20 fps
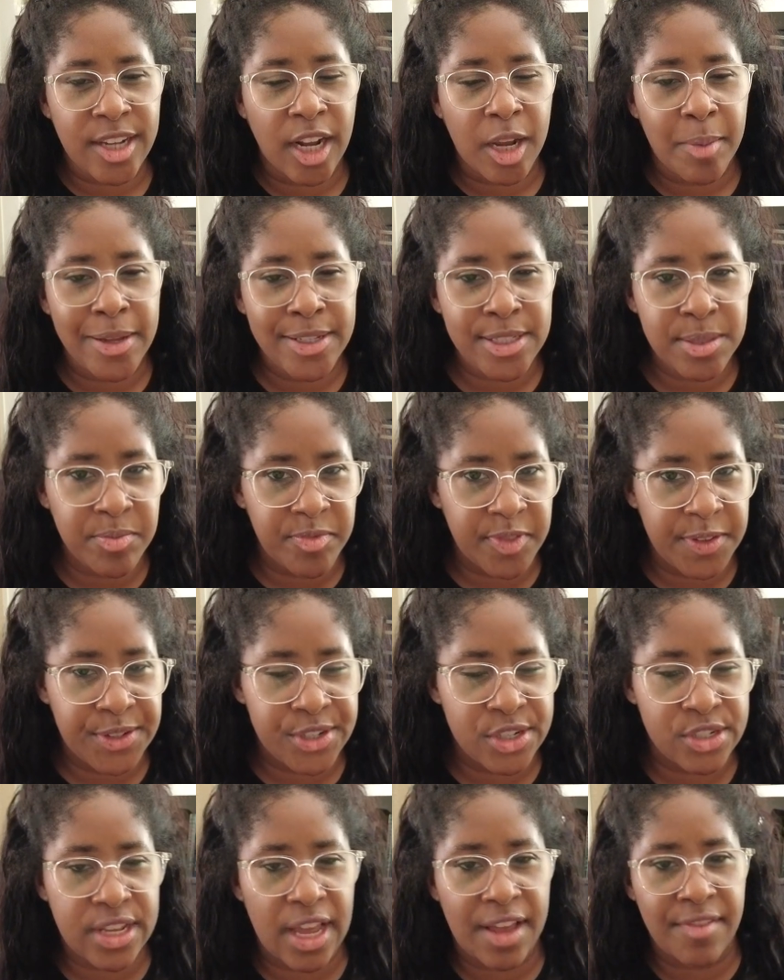talk about some
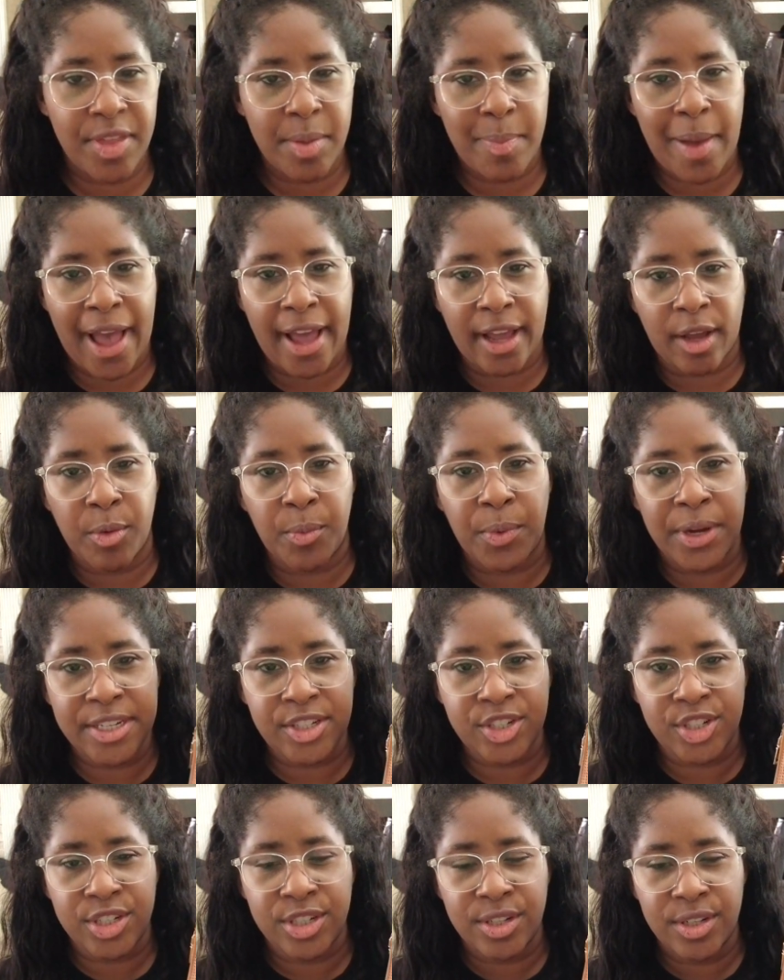features of the bag,
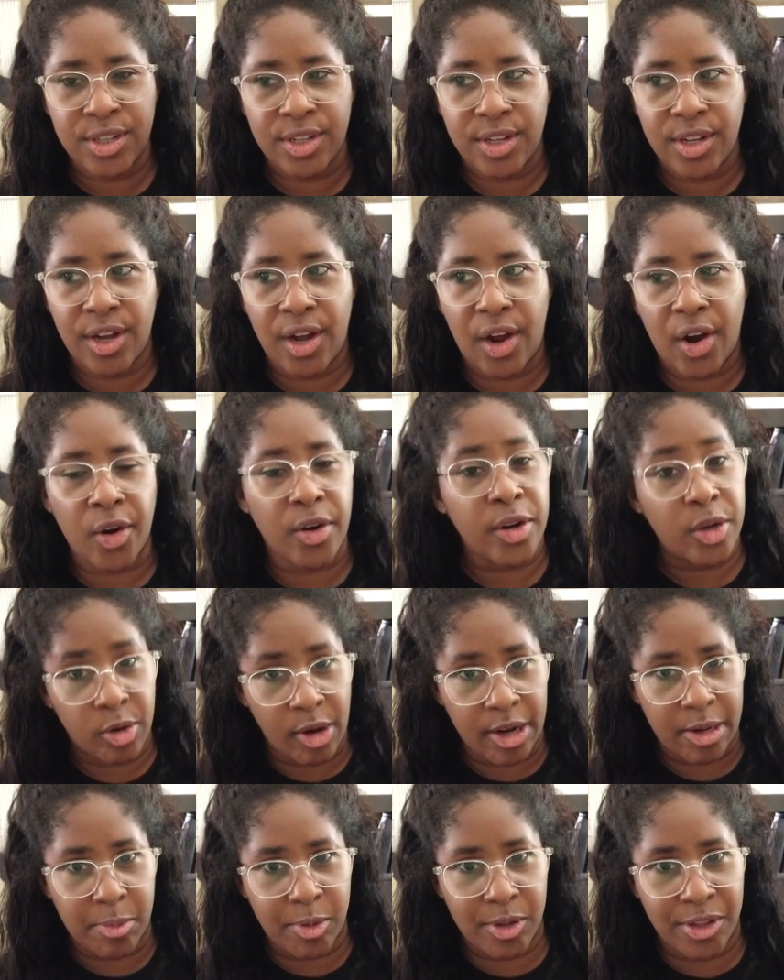which are
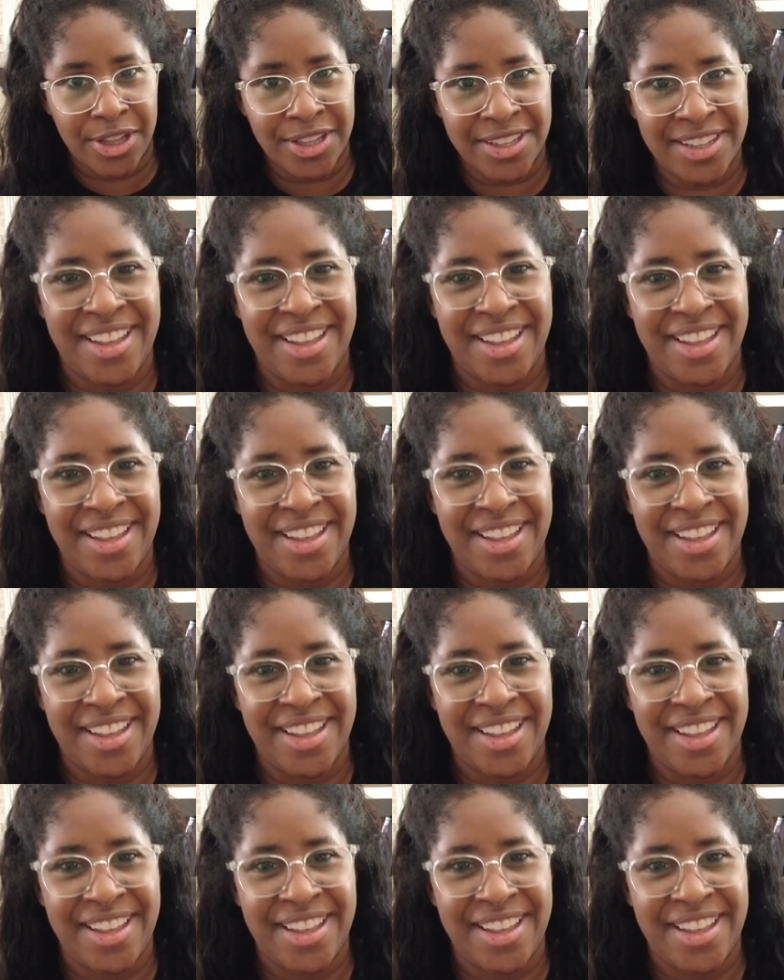incredible.